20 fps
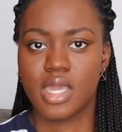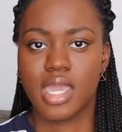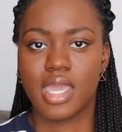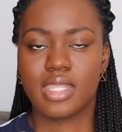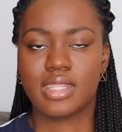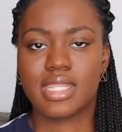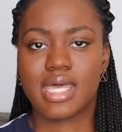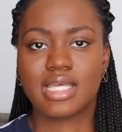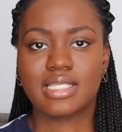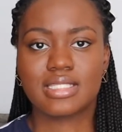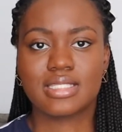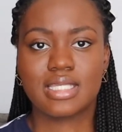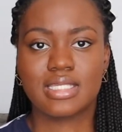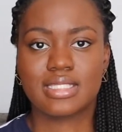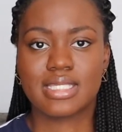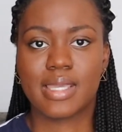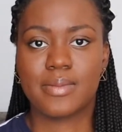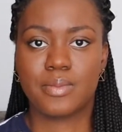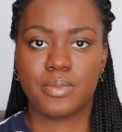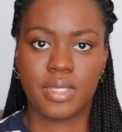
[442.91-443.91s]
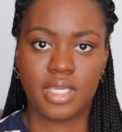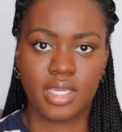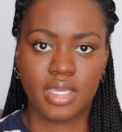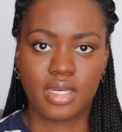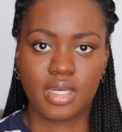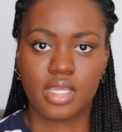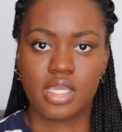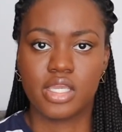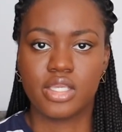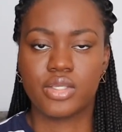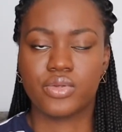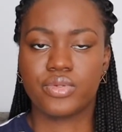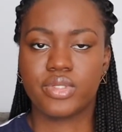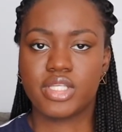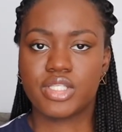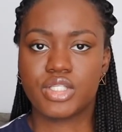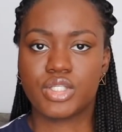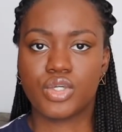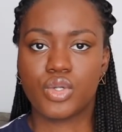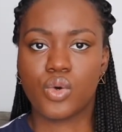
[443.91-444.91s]
In that sense, I mean, you'll
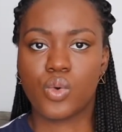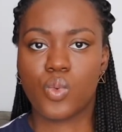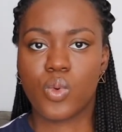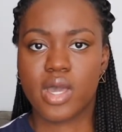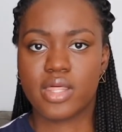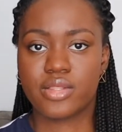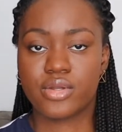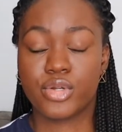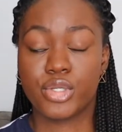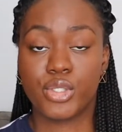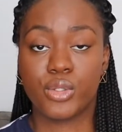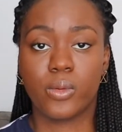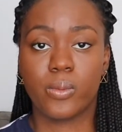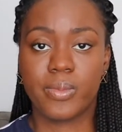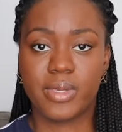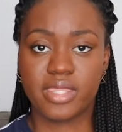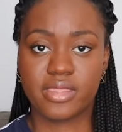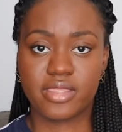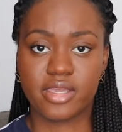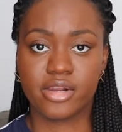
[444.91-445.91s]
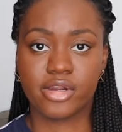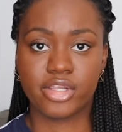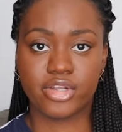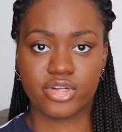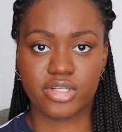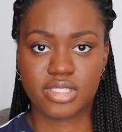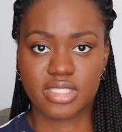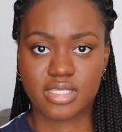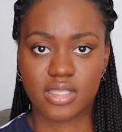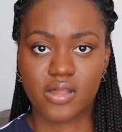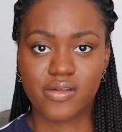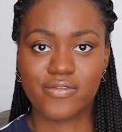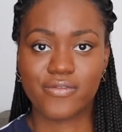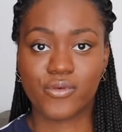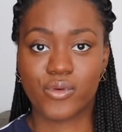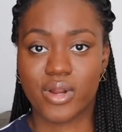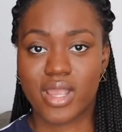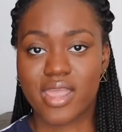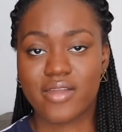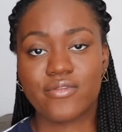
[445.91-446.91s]
need to know whether you'll be there yourself
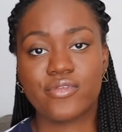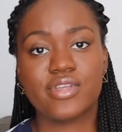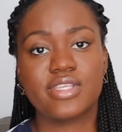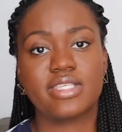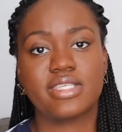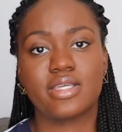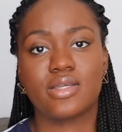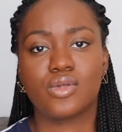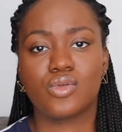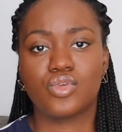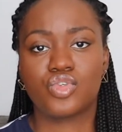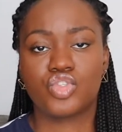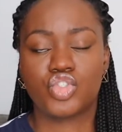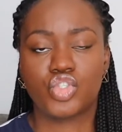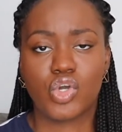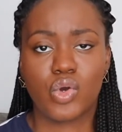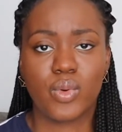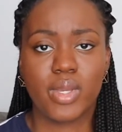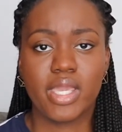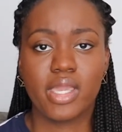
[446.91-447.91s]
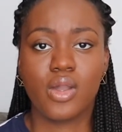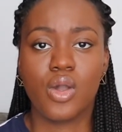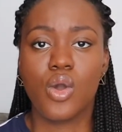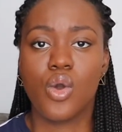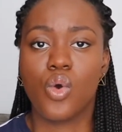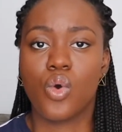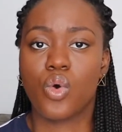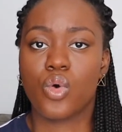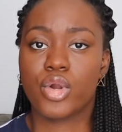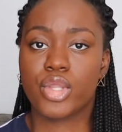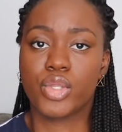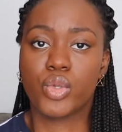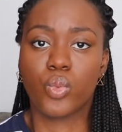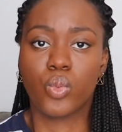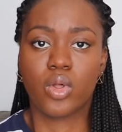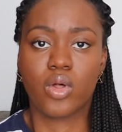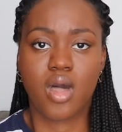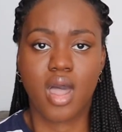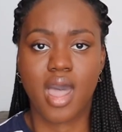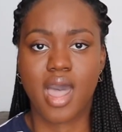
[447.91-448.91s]
for every single showing, or you
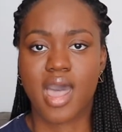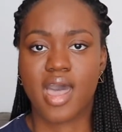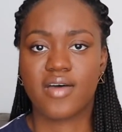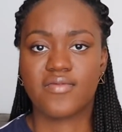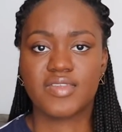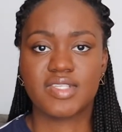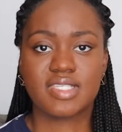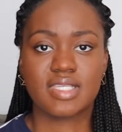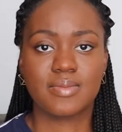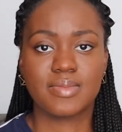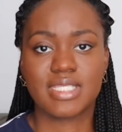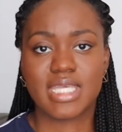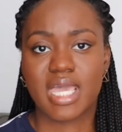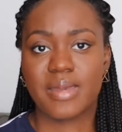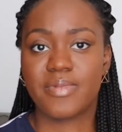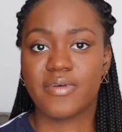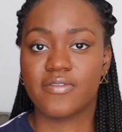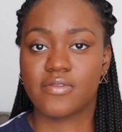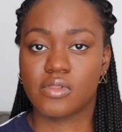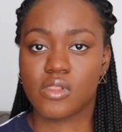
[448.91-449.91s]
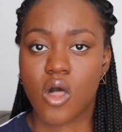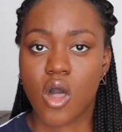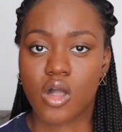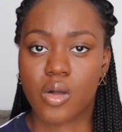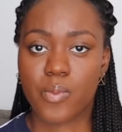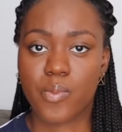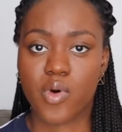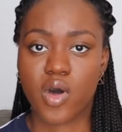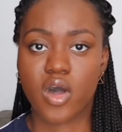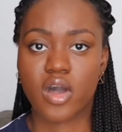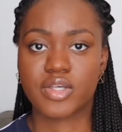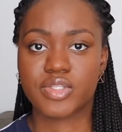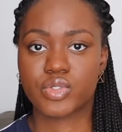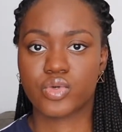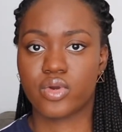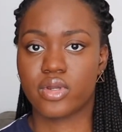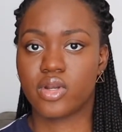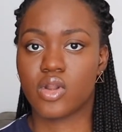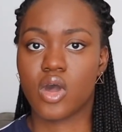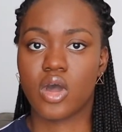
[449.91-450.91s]
will have some type of lockbox
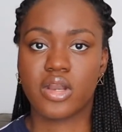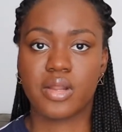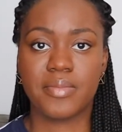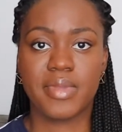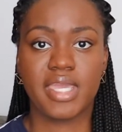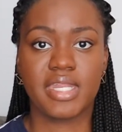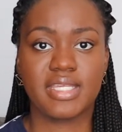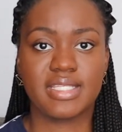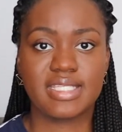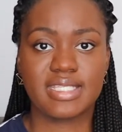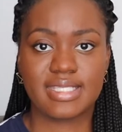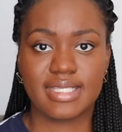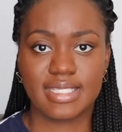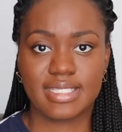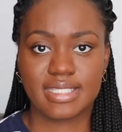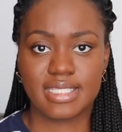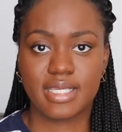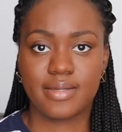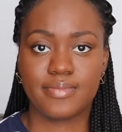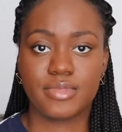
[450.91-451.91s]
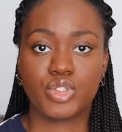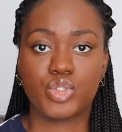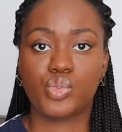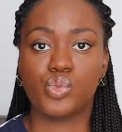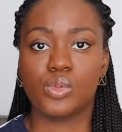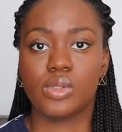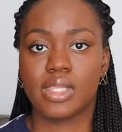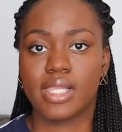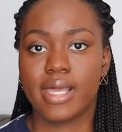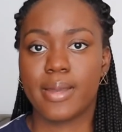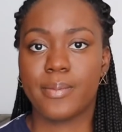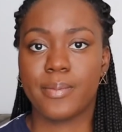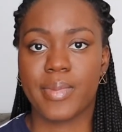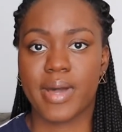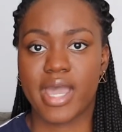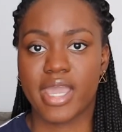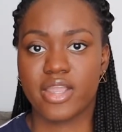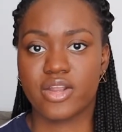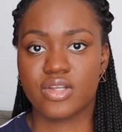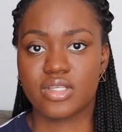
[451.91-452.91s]
or an automated system to let
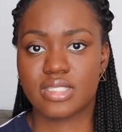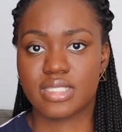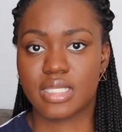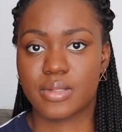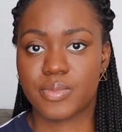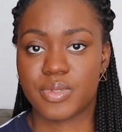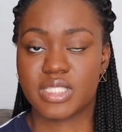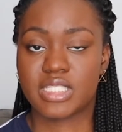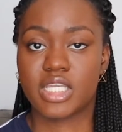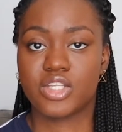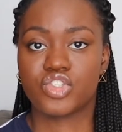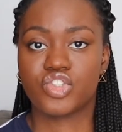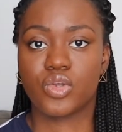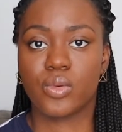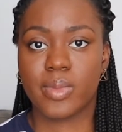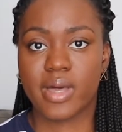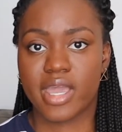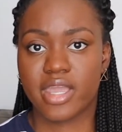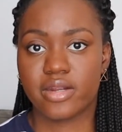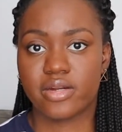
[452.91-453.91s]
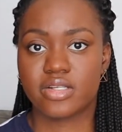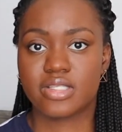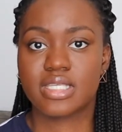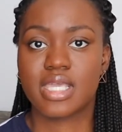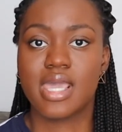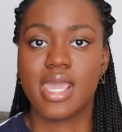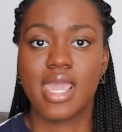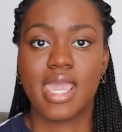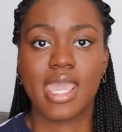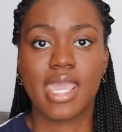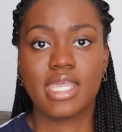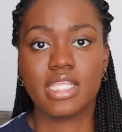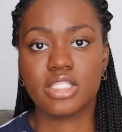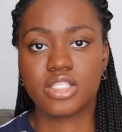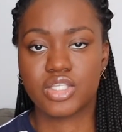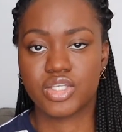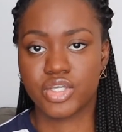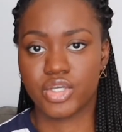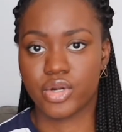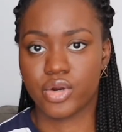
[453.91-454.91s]
buyers and potential buyers
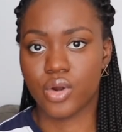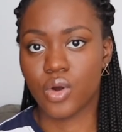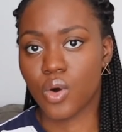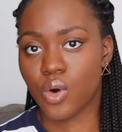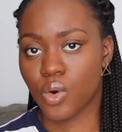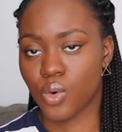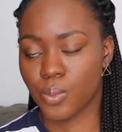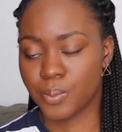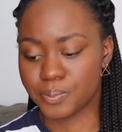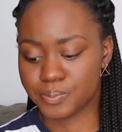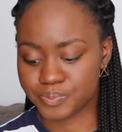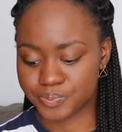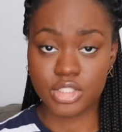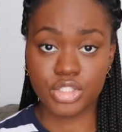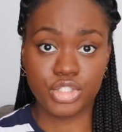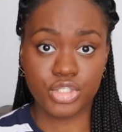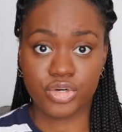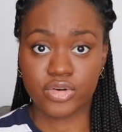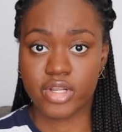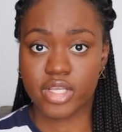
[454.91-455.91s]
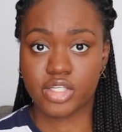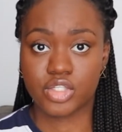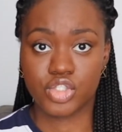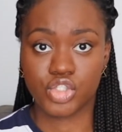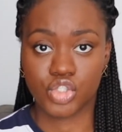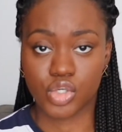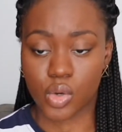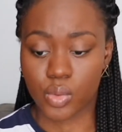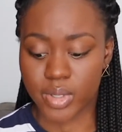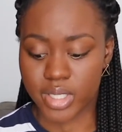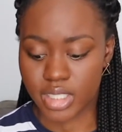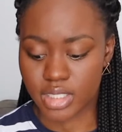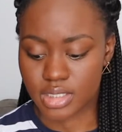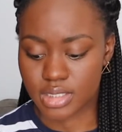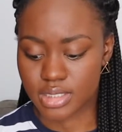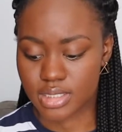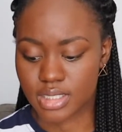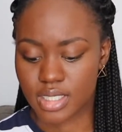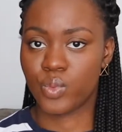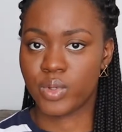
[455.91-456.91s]
into your home during showings.